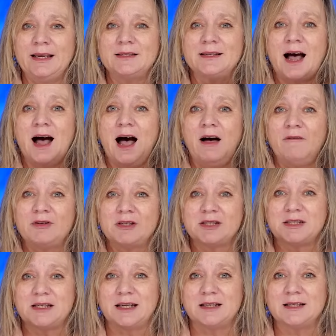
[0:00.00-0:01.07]
He's
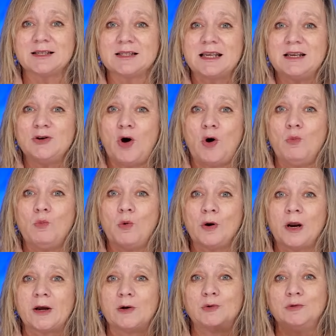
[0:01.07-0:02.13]
harvesting. Does he not
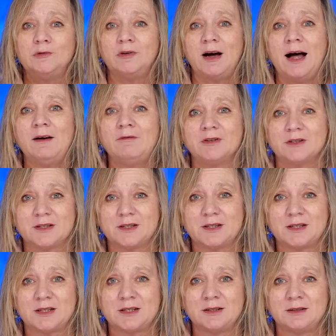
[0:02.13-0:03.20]
want a good
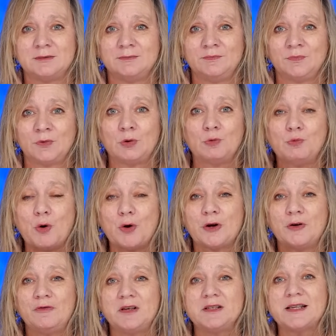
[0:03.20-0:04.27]
harvest? The
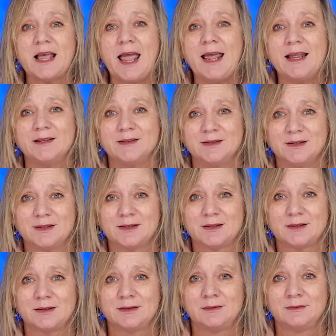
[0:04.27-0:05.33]
work of his
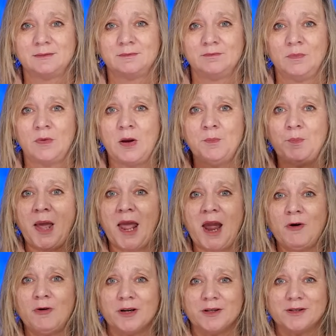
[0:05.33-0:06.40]
hands.
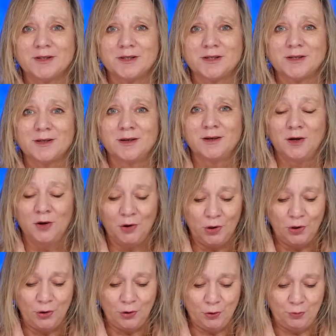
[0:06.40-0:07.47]
Parents
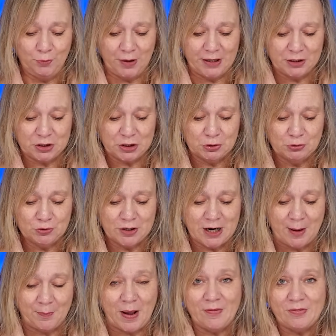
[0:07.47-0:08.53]
who bring
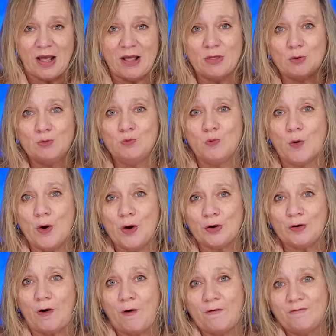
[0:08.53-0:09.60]
children up, aren't they the
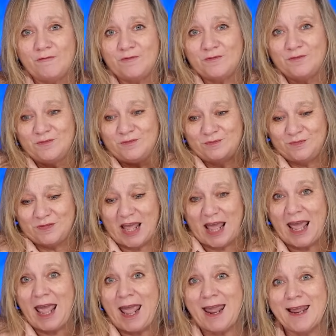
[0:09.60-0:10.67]
work of
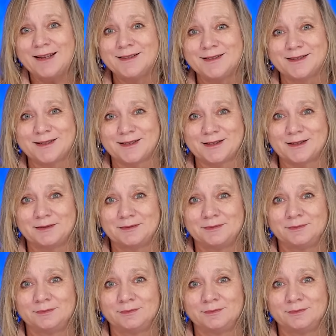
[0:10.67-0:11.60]
their hands?